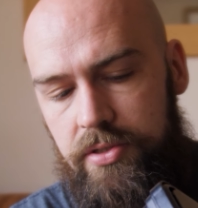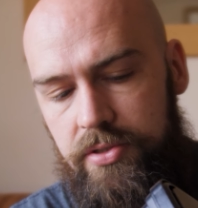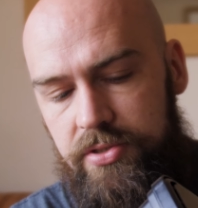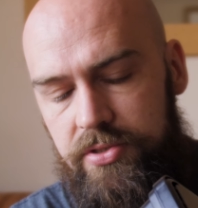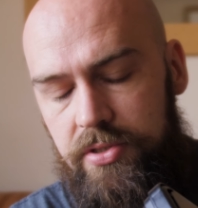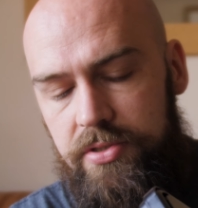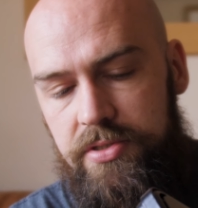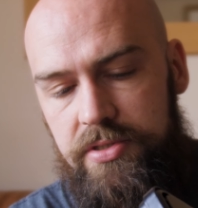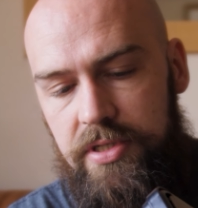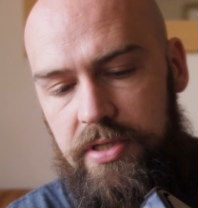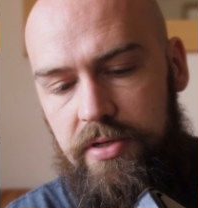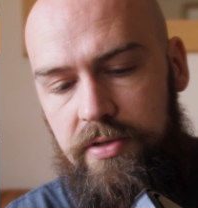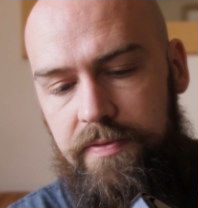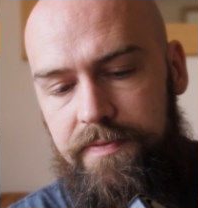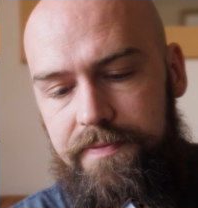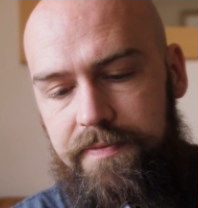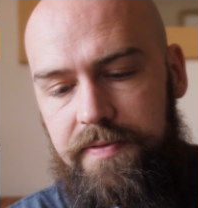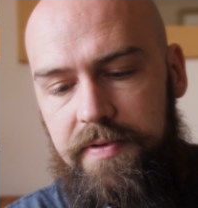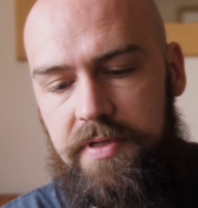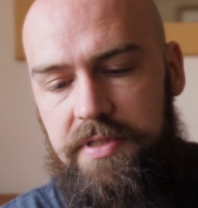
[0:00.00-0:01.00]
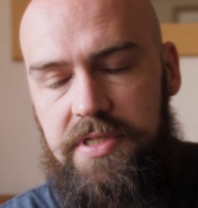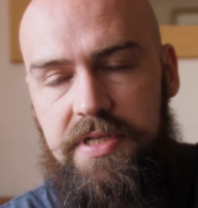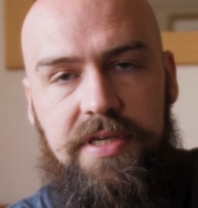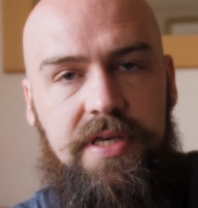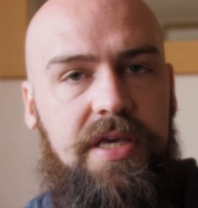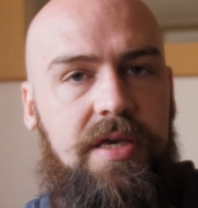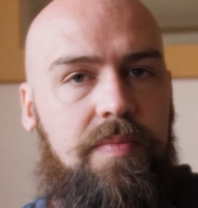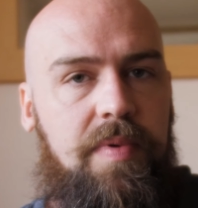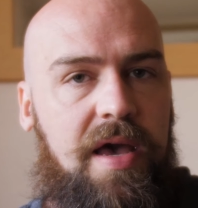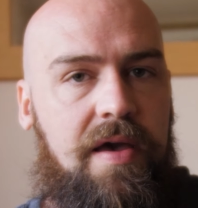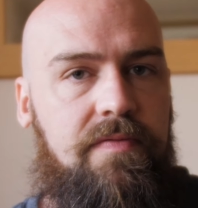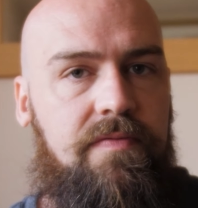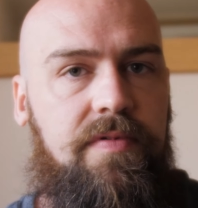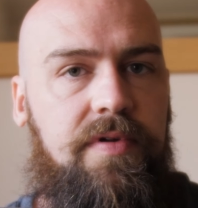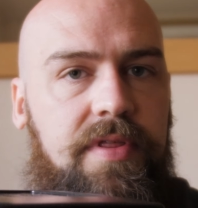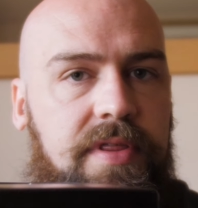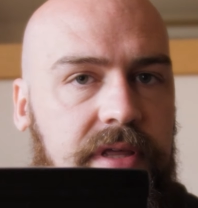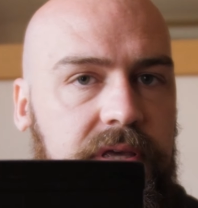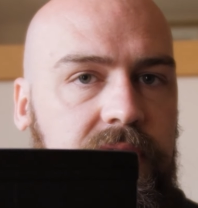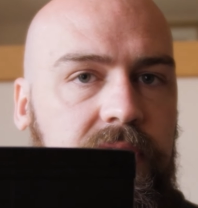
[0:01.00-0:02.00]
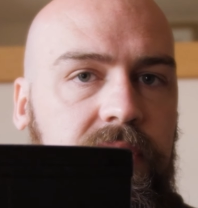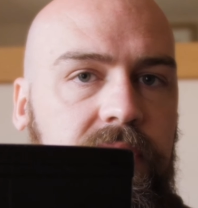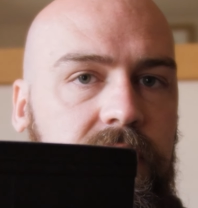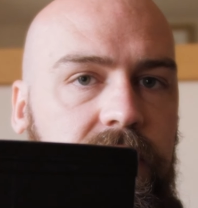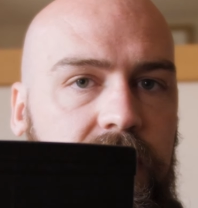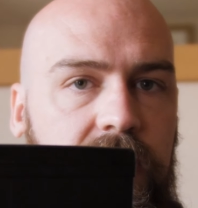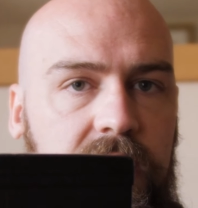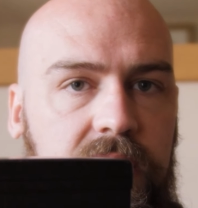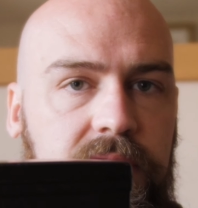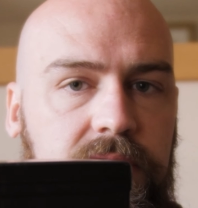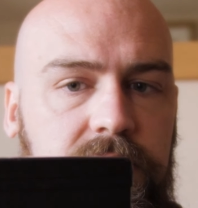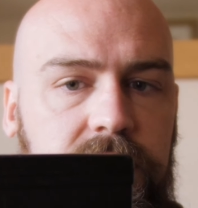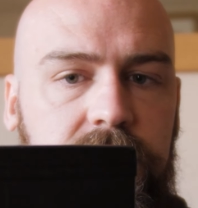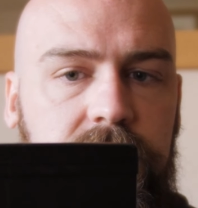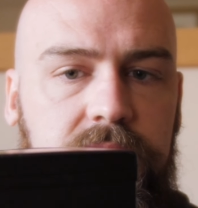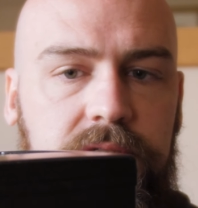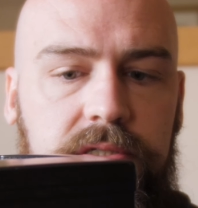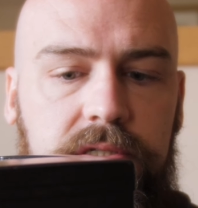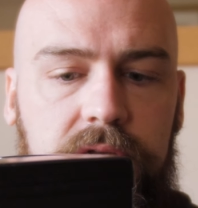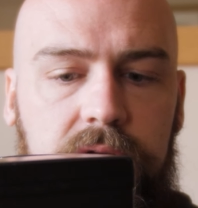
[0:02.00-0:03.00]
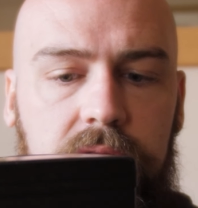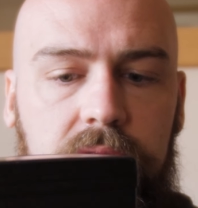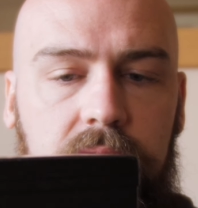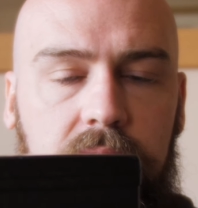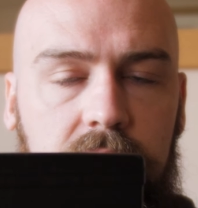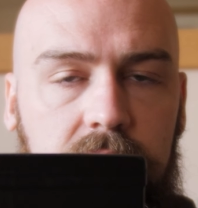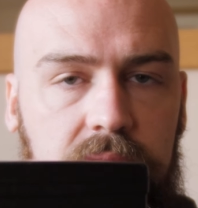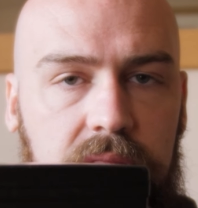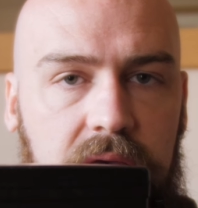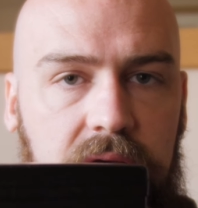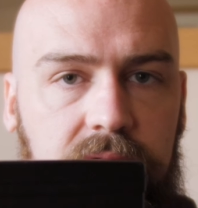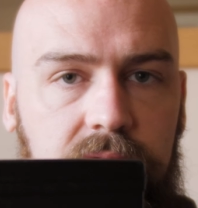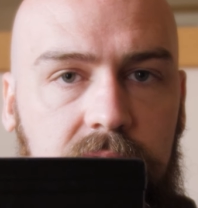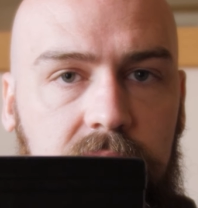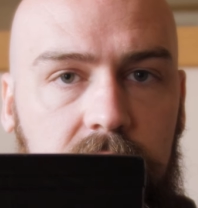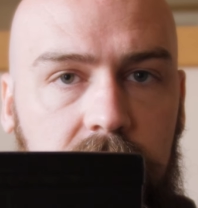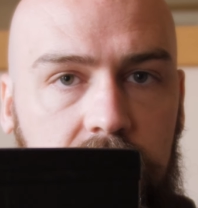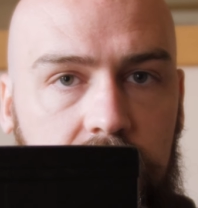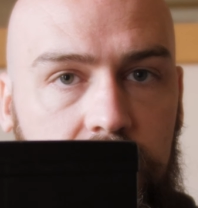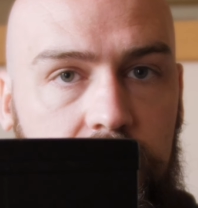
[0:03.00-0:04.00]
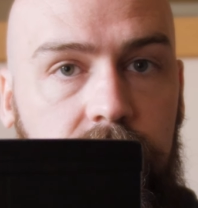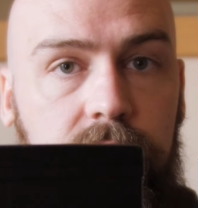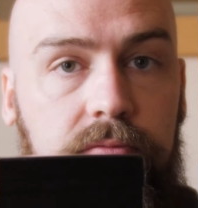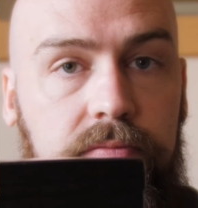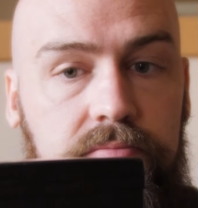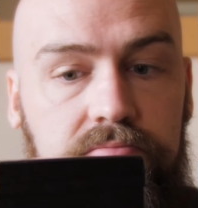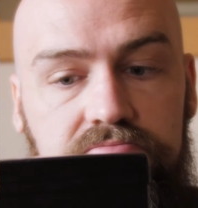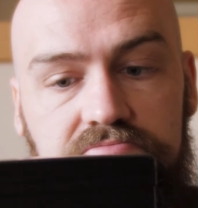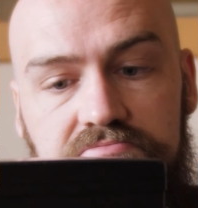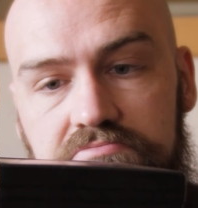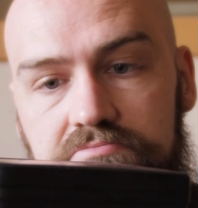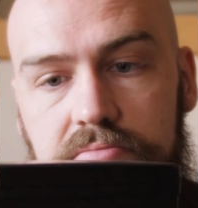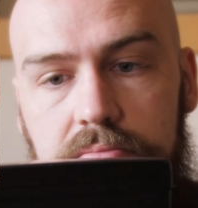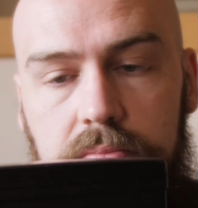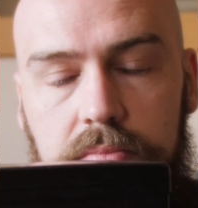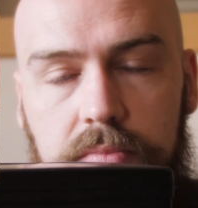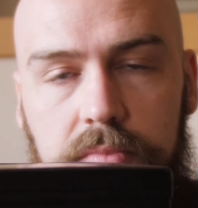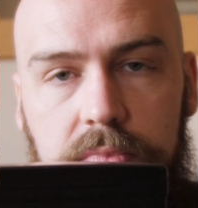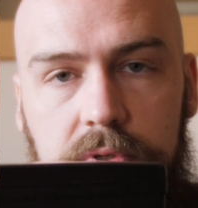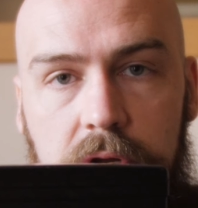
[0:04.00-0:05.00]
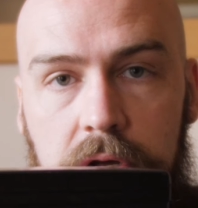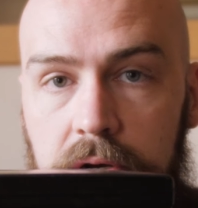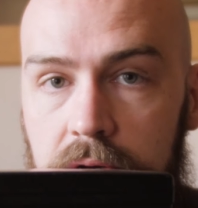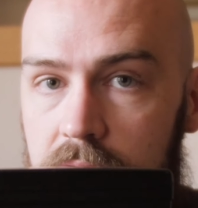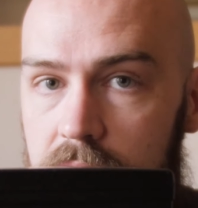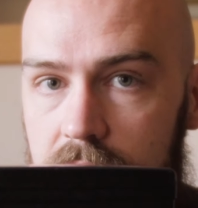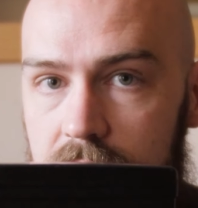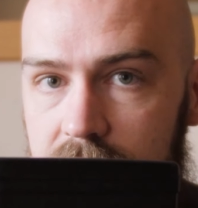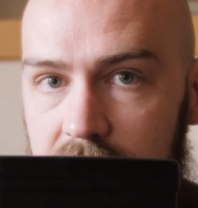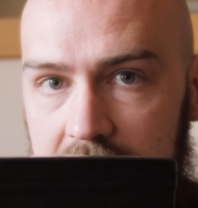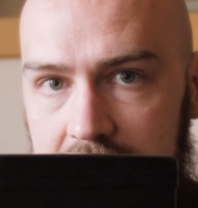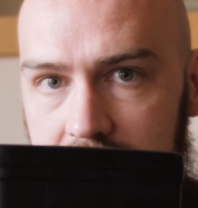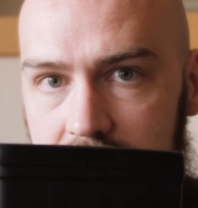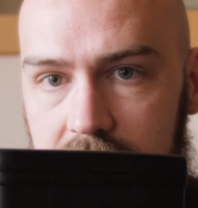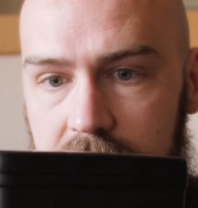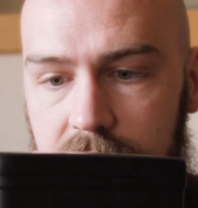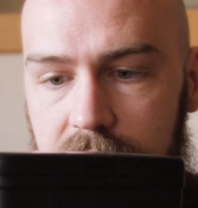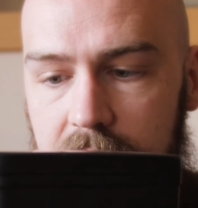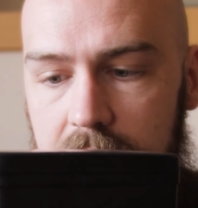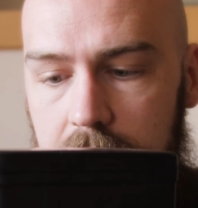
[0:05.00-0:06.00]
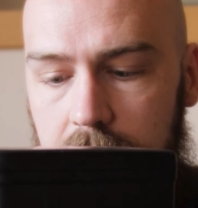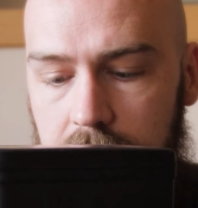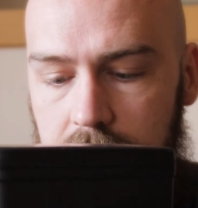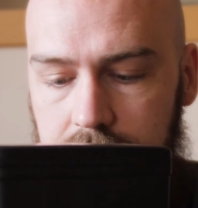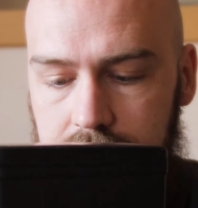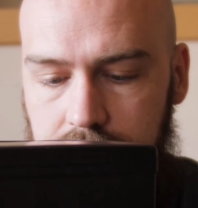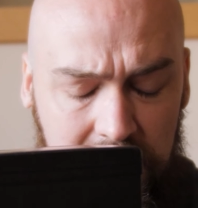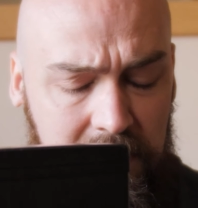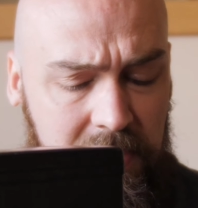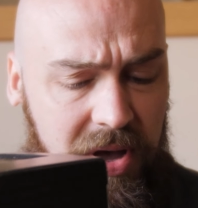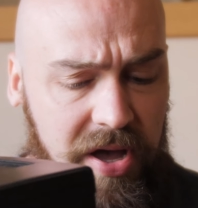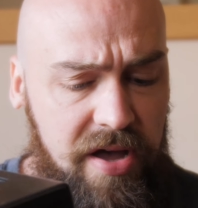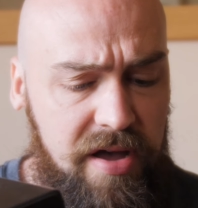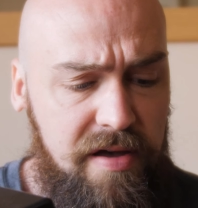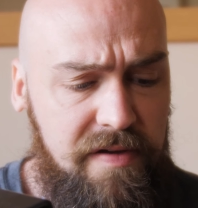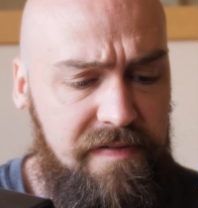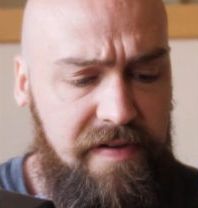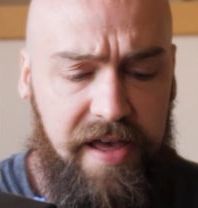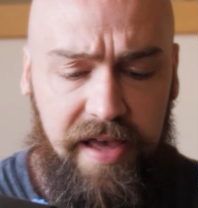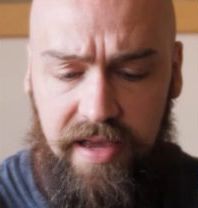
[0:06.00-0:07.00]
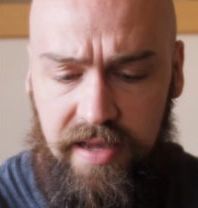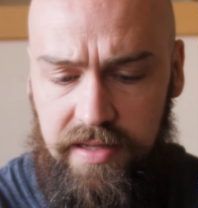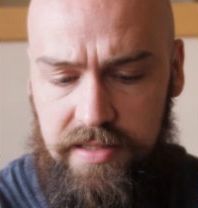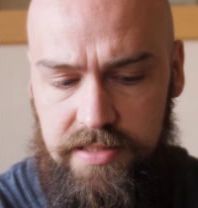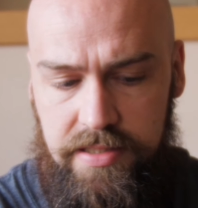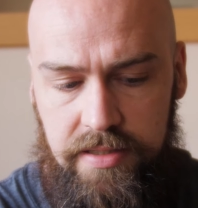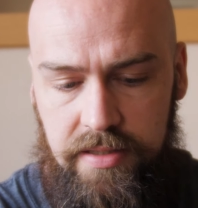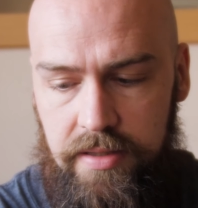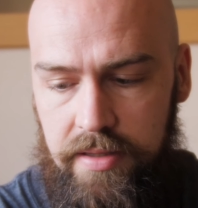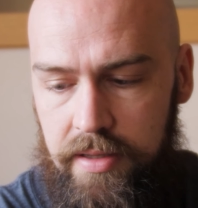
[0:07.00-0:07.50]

just enough to keep everything nice and still and level and not rattling around. Perfect!